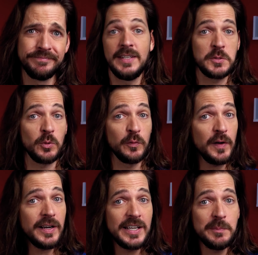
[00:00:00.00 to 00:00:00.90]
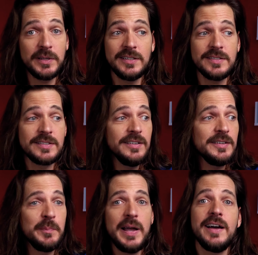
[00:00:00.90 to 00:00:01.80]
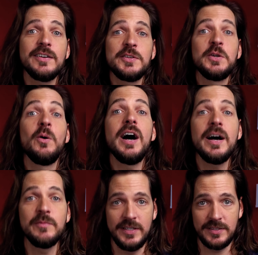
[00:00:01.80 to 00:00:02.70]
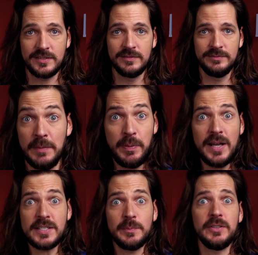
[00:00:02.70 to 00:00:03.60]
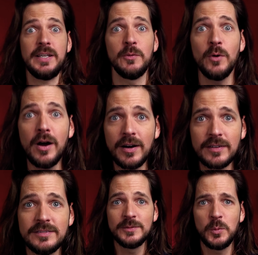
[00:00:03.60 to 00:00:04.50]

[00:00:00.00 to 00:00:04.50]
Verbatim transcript: These were funny because good and bad are so obvious, impossible to get wrong.